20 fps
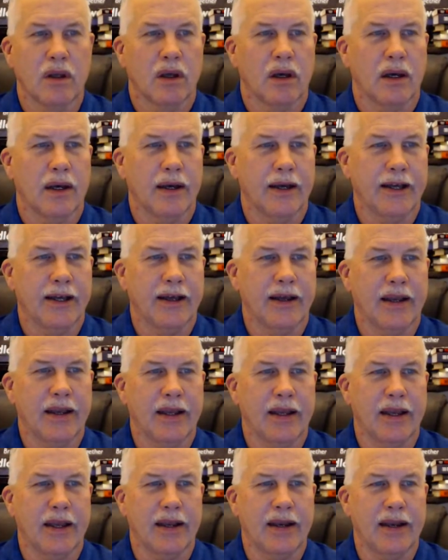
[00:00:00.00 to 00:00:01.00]

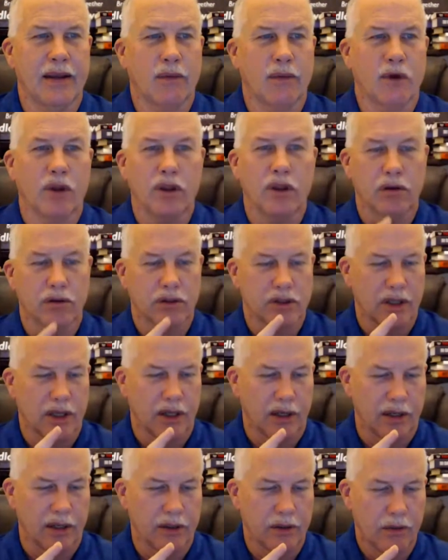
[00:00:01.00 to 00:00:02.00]
And whether you're
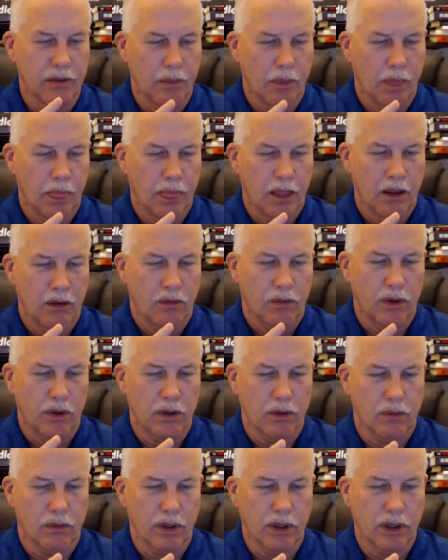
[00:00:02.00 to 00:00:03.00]
selling,
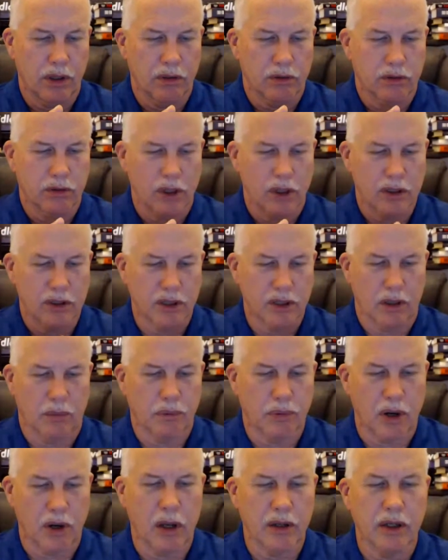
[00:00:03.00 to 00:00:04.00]
whether you're trying to sell a
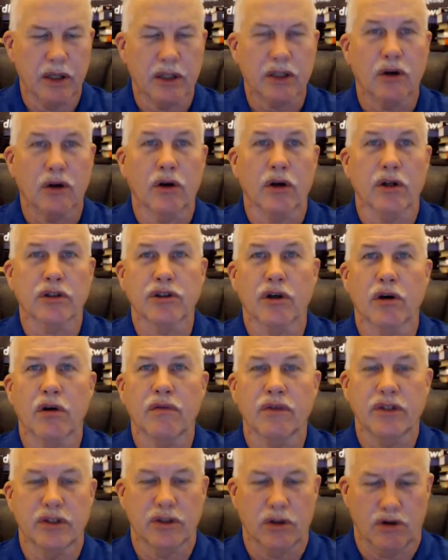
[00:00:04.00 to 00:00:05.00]
product or a
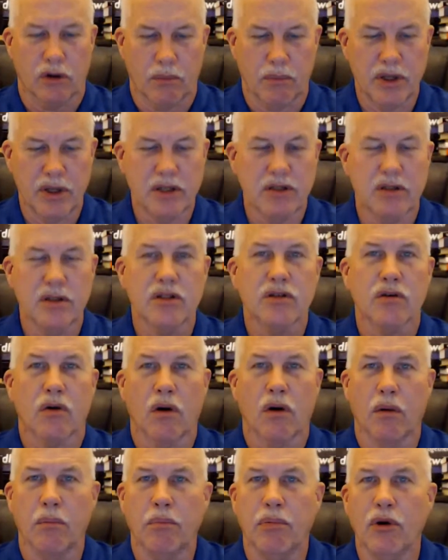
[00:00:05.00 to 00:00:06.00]
service or a business
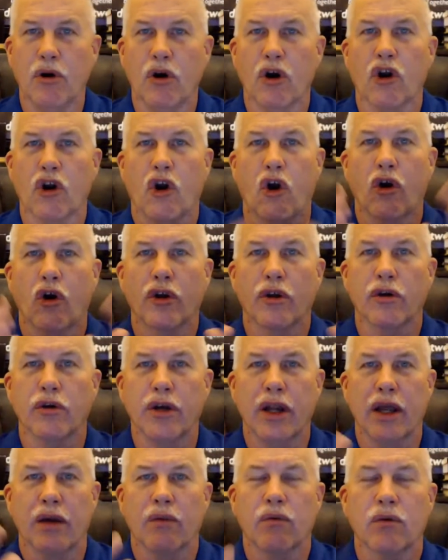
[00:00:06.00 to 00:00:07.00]
or a book, or you're
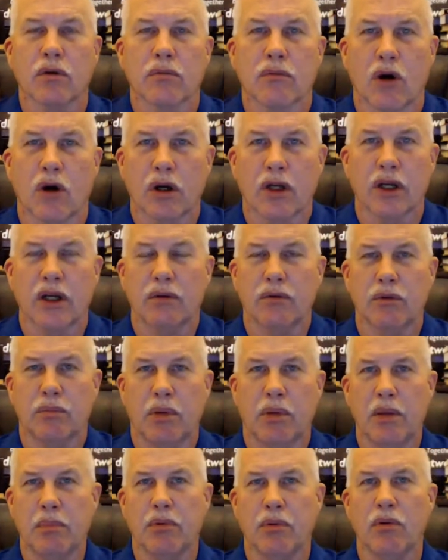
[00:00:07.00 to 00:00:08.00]
network marketing with
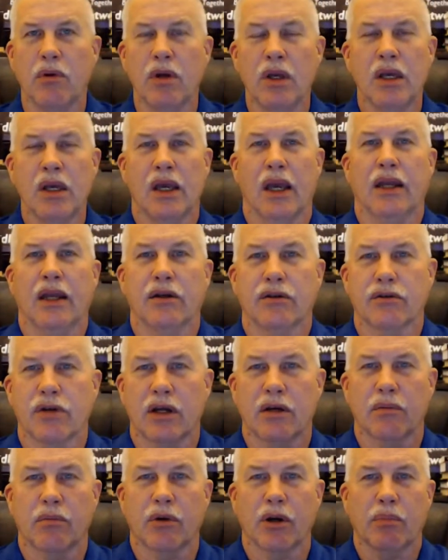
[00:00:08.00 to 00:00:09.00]
people and you're trying
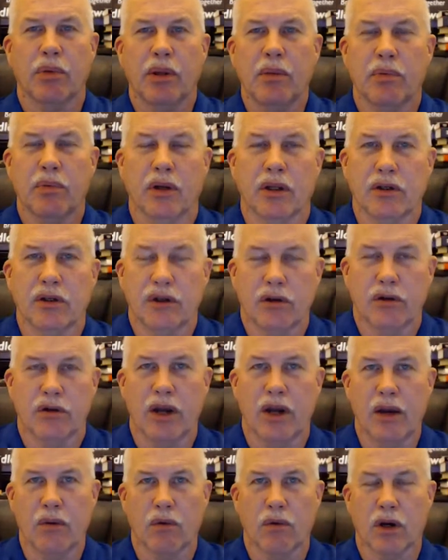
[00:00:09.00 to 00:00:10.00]
to bring people into your
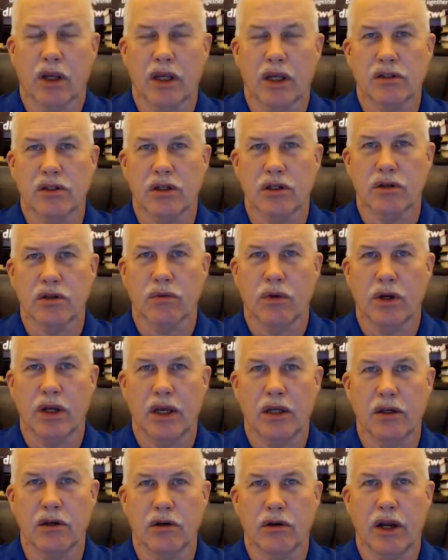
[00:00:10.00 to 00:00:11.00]
networking situation,
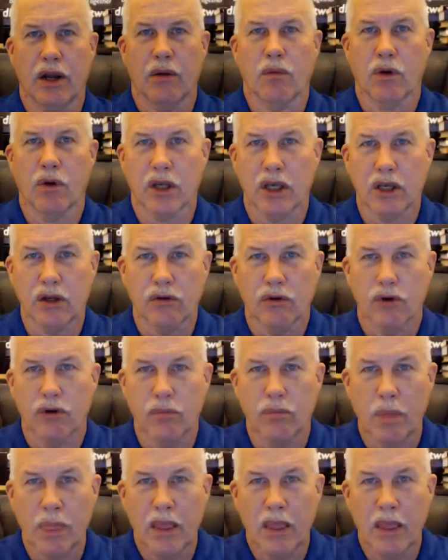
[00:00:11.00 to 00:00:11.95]
in your networking group,